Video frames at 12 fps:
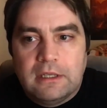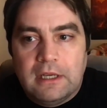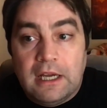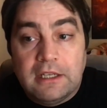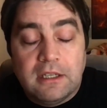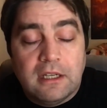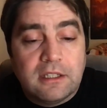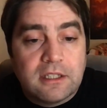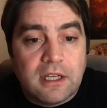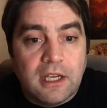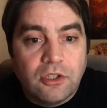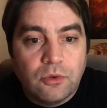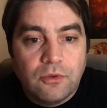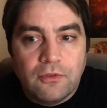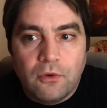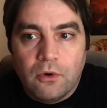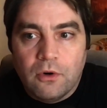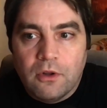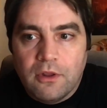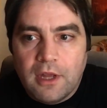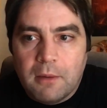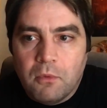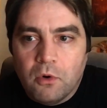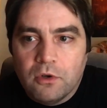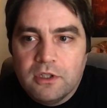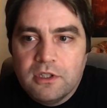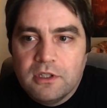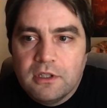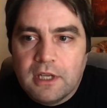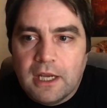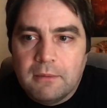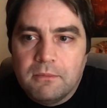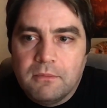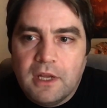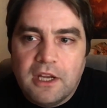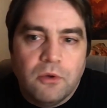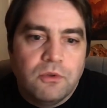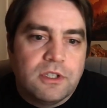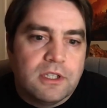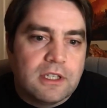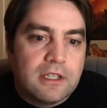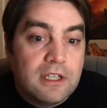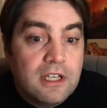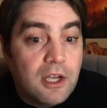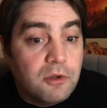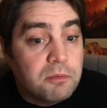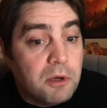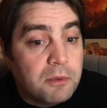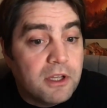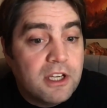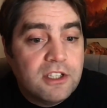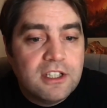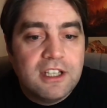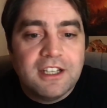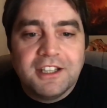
and I'd scheduled for that morning, announcing it was publication day.